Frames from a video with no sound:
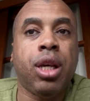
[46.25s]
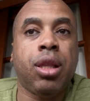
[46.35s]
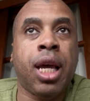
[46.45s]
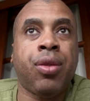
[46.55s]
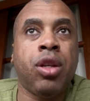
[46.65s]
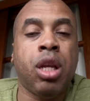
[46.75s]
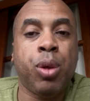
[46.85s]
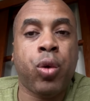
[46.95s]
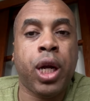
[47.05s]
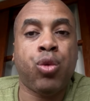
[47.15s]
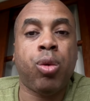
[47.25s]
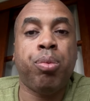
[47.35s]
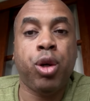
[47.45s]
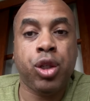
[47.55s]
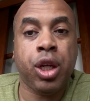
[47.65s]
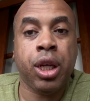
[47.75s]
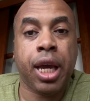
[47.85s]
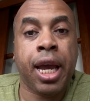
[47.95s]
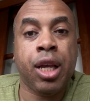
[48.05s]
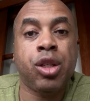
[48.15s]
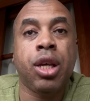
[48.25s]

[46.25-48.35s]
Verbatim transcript: that the Democrats were pushing as